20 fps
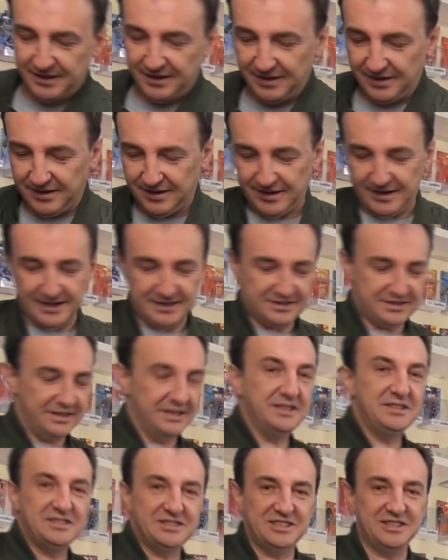All right, so
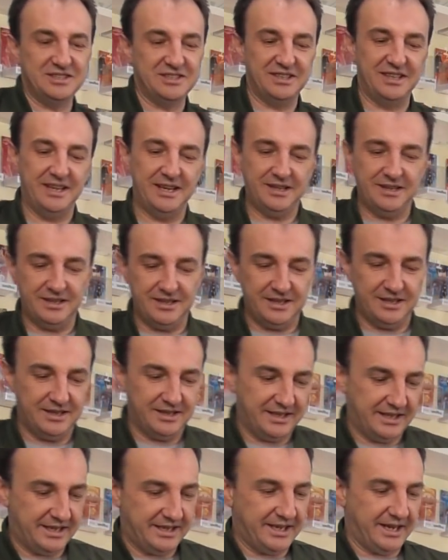this just landed
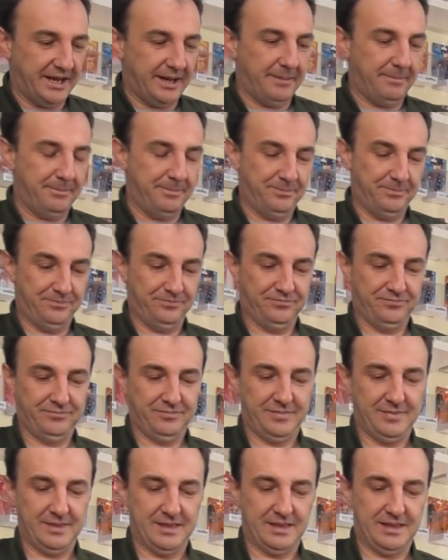in the
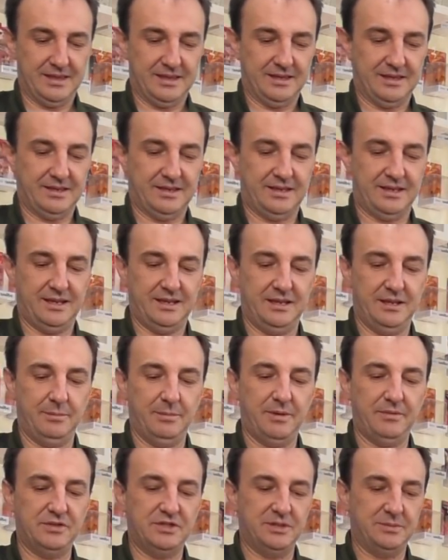
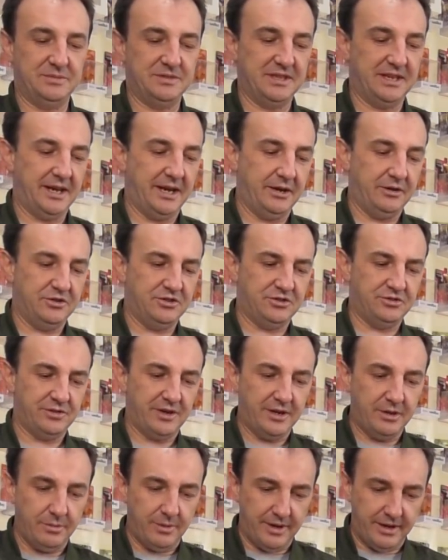mothership today, and
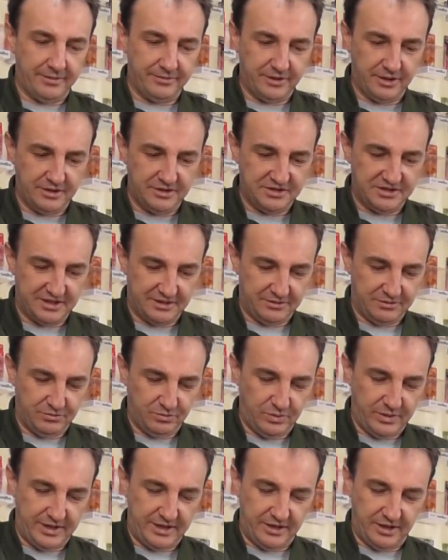straight away I've noticed
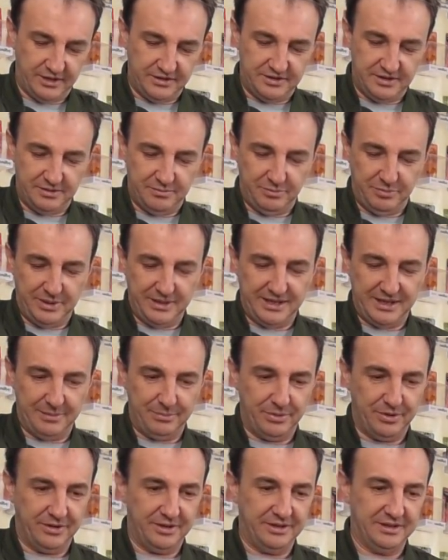something weird I didn't pick
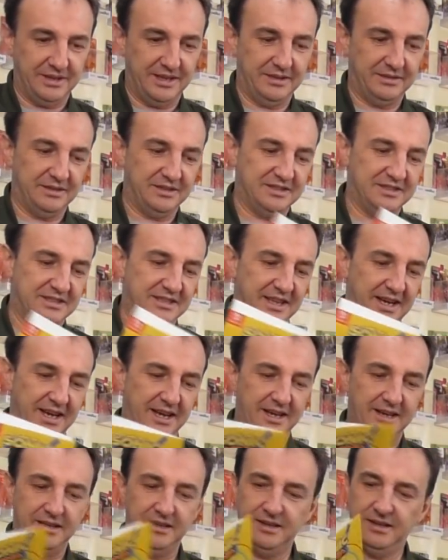up on at the
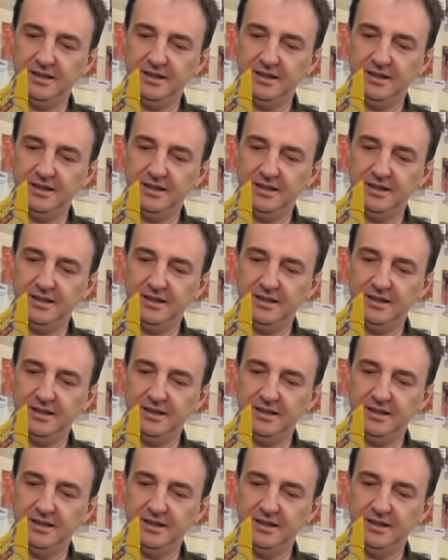start.